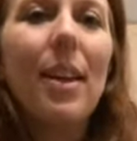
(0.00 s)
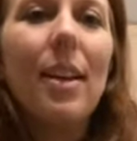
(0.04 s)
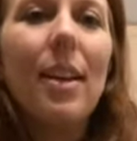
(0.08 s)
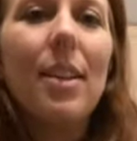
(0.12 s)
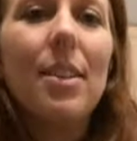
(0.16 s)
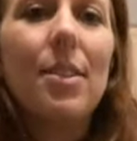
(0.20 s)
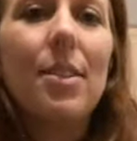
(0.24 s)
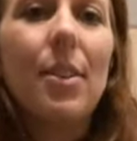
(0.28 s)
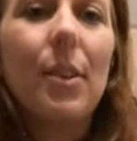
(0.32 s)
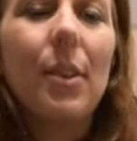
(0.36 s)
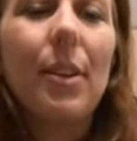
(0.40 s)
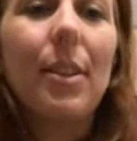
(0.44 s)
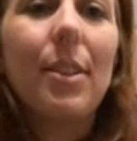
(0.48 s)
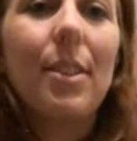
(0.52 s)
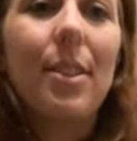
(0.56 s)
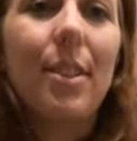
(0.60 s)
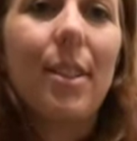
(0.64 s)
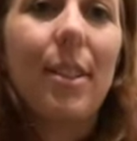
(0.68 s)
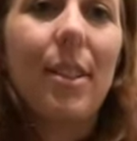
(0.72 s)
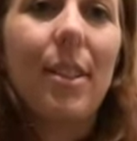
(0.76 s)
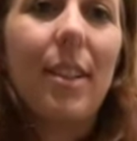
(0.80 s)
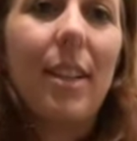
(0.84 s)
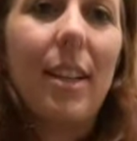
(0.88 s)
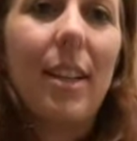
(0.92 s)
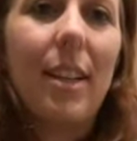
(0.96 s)
So here's
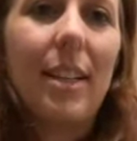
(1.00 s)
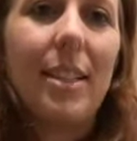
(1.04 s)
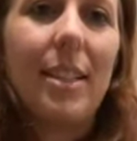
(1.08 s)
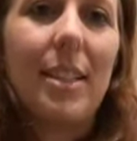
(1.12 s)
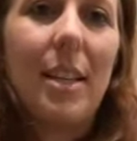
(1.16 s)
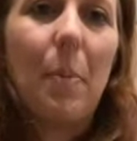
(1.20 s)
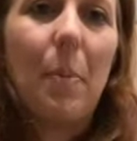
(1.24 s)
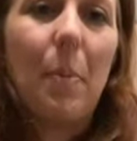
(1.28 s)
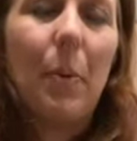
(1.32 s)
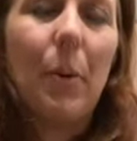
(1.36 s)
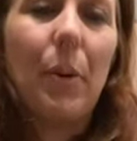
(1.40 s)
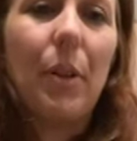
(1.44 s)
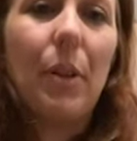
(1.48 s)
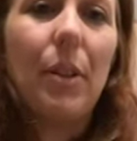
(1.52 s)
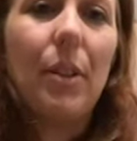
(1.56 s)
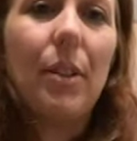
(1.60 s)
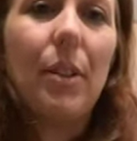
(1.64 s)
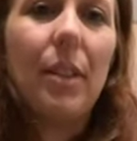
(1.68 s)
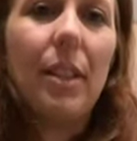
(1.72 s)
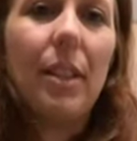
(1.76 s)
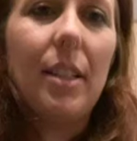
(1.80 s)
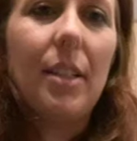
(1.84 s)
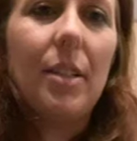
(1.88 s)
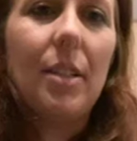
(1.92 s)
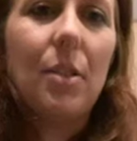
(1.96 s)
an example. Here
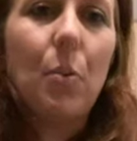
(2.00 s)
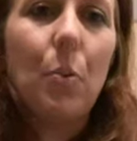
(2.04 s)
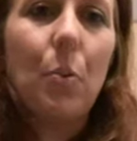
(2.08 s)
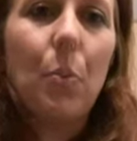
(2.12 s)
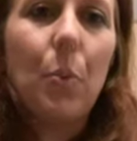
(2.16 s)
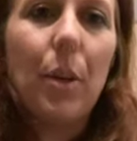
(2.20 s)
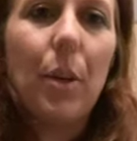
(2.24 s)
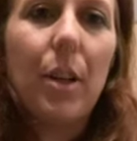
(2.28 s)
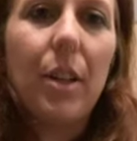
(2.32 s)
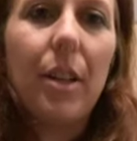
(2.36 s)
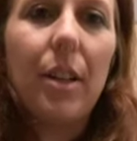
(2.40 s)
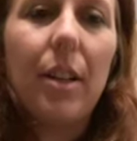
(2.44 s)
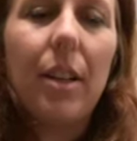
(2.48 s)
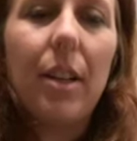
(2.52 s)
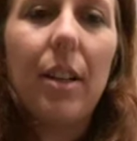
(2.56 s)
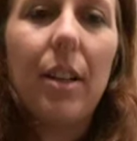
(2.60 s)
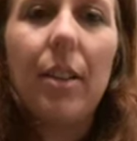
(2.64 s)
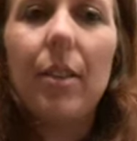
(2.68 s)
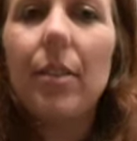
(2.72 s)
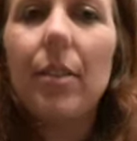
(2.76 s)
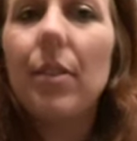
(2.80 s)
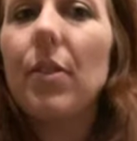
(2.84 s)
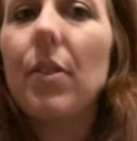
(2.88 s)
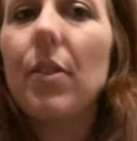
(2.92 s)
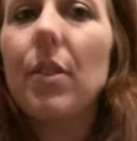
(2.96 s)
is one
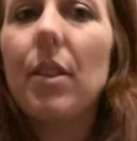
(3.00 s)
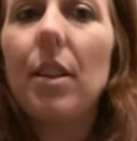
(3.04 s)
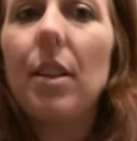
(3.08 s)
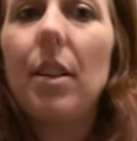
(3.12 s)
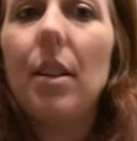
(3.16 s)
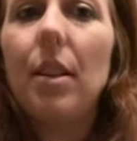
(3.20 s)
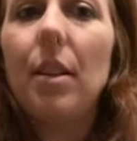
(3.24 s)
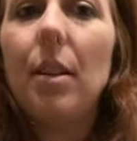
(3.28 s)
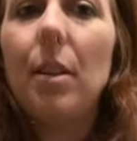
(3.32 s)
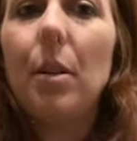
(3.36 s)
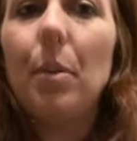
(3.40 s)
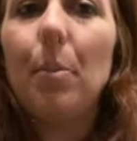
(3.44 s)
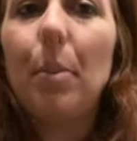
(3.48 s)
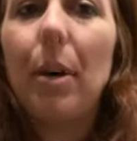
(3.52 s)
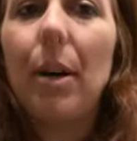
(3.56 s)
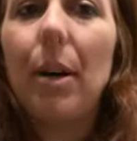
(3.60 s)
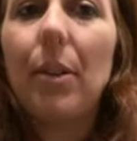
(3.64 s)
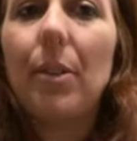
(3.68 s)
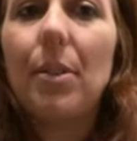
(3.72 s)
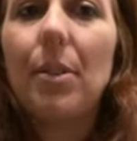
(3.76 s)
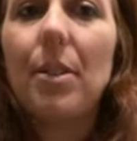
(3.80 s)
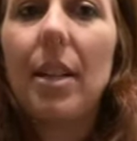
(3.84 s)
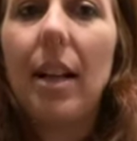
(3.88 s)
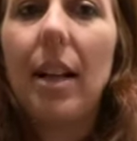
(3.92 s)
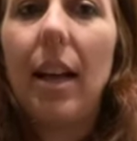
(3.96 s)
of the
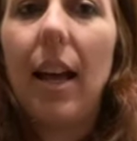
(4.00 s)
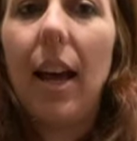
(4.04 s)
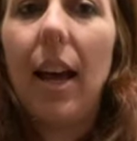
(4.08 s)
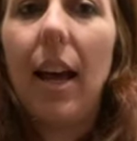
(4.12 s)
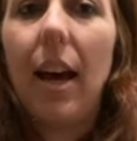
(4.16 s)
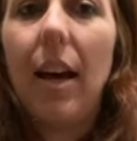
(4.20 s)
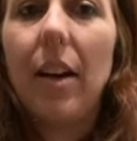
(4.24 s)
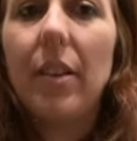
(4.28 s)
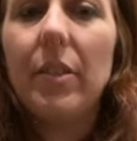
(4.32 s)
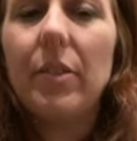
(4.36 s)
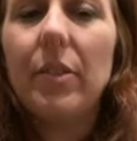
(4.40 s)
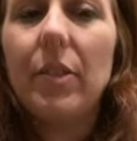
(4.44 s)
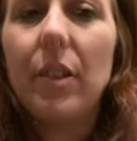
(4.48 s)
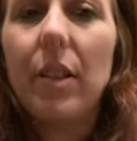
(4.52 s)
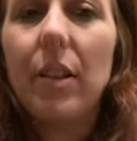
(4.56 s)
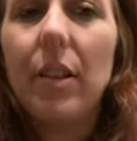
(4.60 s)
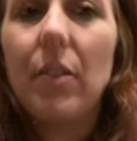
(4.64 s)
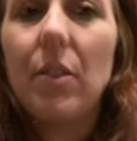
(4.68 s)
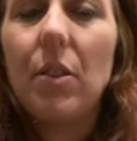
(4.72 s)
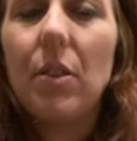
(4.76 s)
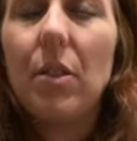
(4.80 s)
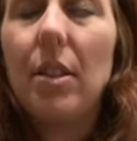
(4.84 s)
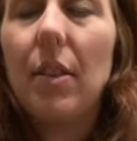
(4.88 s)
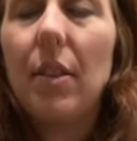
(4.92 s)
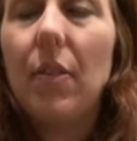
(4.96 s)
bottles that I have of
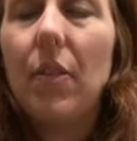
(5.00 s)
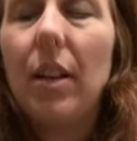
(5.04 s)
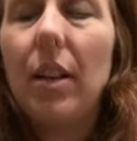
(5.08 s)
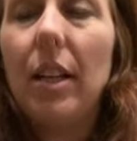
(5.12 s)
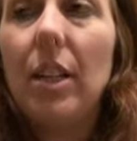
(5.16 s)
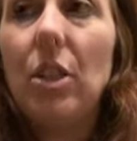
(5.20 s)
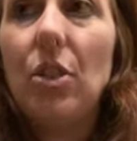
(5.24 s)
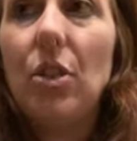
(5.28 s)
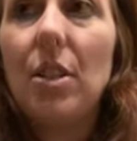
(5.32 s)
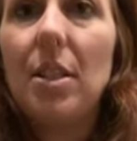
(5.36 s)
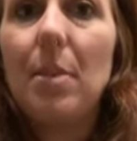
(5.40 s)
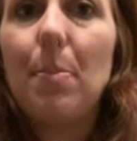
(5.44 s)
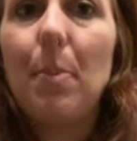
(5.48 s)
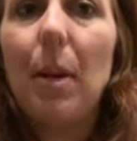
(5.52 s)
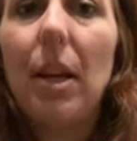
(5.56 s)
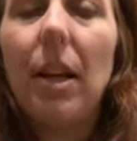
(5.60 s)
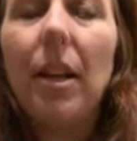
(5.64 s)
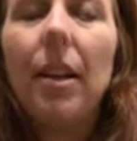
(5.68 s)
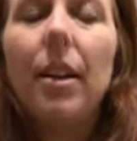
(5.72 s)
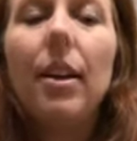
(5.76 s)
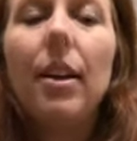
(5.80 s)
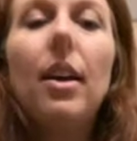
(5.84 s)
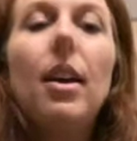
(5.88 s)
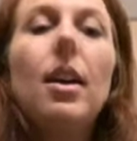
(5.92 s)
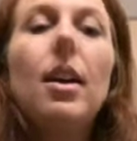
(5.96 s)
the stuff that I just
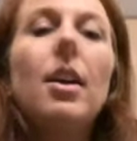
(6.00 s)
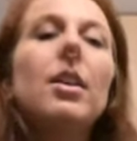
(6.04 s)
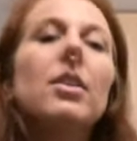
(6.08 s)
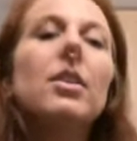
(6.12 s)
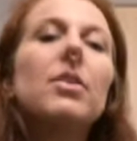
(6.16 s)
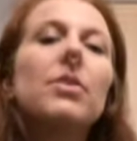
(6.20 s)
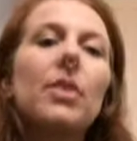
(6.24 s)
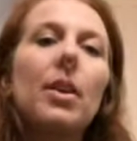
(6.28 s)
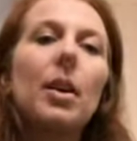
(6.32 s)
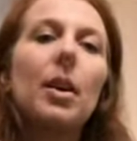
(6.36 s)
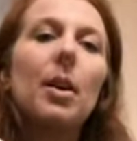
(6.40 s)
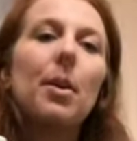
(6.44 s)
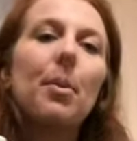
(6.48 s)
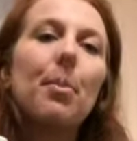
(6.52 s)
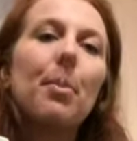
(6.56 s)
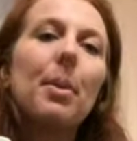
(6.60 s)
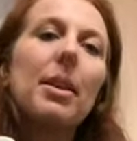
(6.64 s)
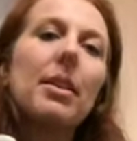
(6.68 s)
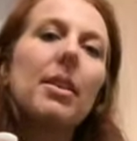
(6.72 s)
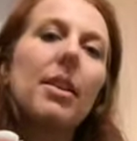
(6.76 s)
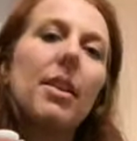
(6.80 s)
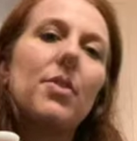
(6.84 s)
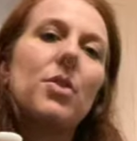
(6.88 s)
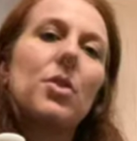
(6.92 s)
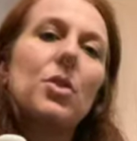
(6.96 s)
made from
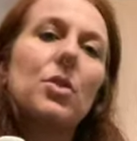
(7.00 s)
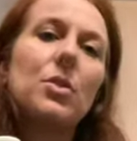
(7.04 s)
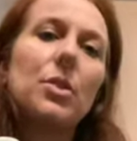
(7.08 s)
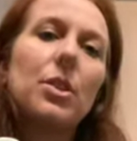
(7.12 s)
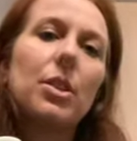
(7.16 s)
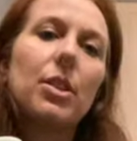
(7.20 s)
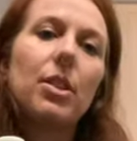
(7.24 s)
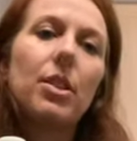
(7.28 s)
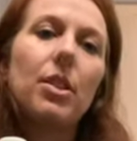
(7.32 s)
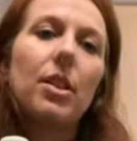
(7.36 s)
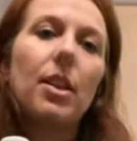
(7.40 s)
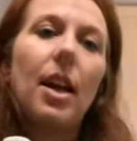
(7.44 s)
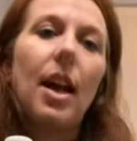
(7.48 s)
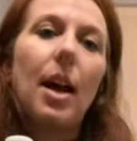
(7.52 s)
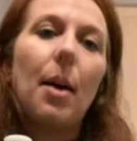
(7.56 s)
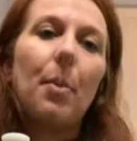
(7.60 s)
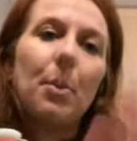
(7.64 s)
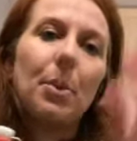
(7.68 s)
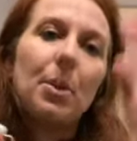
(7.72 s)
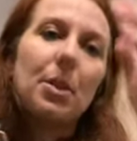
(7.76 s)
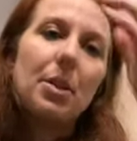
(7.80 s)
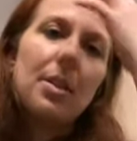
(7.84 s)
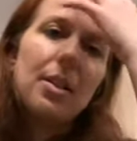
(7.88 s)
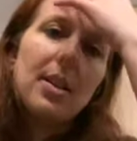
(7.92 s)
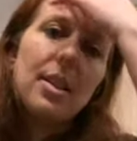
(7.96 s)
leftover
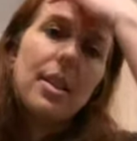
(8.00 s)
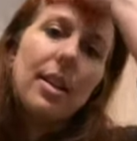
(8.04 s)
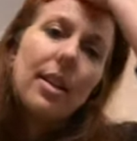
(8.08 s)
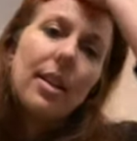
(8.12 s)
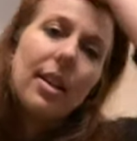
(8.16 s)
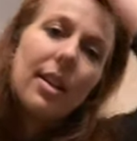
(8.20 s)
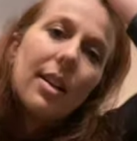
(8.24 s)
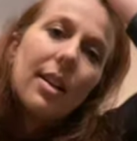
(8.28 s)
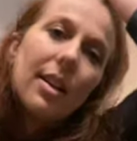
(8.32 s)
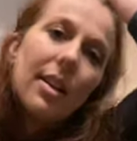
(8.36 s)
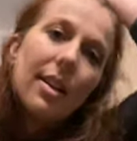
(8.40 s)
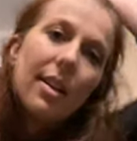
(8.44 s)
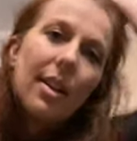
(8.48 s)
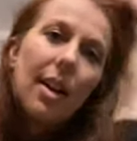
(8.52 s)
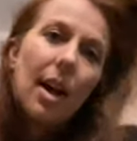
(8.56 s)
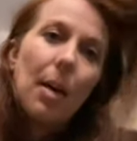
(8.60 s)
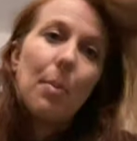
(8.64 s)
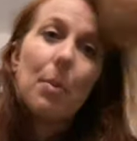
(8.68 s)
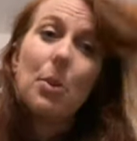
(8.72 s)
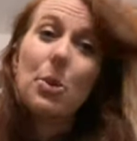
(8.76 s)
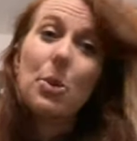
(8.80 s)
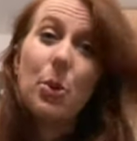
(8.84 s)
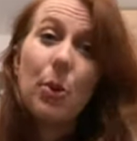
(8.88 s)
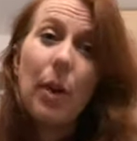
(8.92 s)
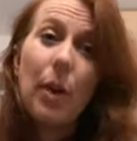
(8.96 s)

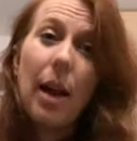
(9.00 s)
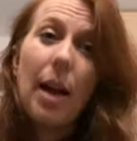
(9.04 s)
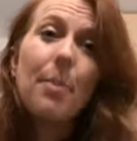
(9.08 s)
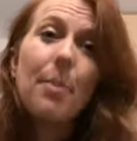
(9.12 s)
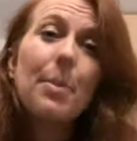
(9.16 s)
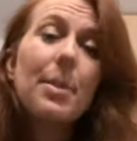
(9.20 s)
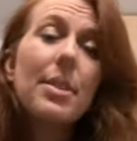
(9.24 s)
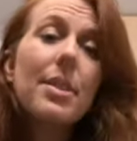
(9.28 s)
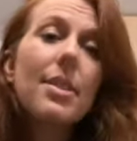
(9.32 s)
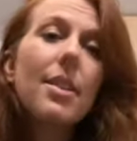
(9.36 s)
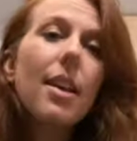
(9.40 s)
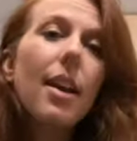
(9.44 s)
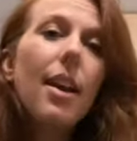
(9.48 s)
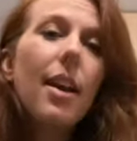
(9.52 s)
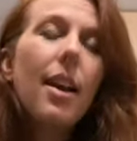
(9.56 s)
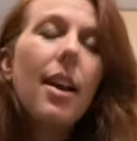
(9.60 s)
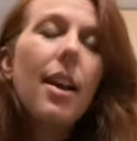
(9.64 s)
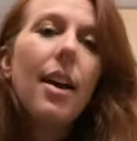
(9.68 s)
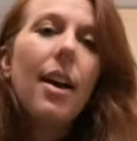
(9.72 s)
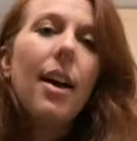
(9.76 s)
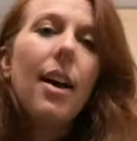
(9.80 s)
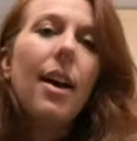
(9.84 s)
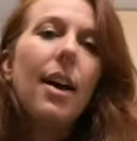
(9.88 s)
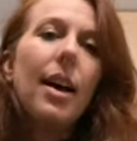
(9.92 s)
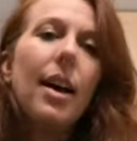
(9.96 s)
apple scraps
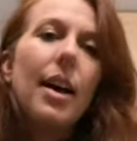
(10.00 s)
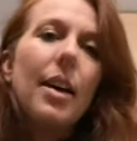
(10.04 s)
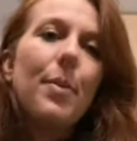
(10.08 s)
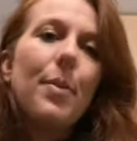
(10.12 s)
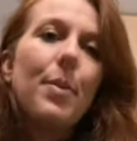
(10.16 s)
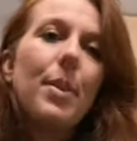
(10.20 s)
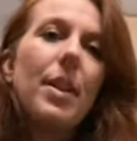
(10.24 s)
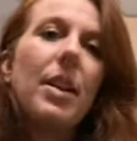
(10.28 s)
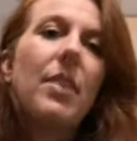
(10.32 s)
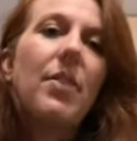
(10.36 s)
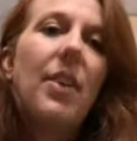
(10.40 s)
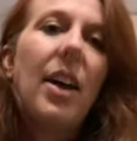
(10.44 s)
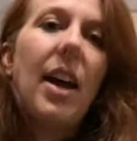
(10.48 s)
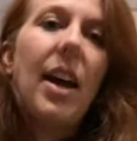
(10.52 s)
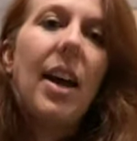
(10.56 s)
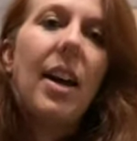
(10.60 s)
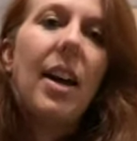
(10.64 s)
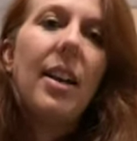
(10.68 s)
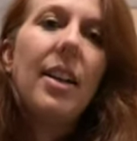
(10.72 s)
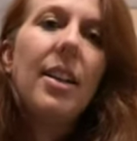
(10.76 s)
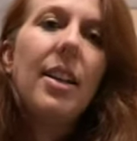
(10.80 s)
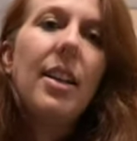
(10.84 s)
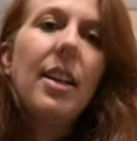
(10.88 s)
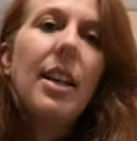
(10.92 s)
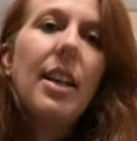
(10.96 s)
that I've
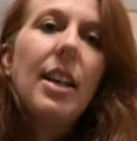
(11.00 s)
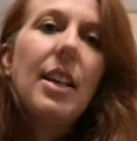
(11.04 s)
had.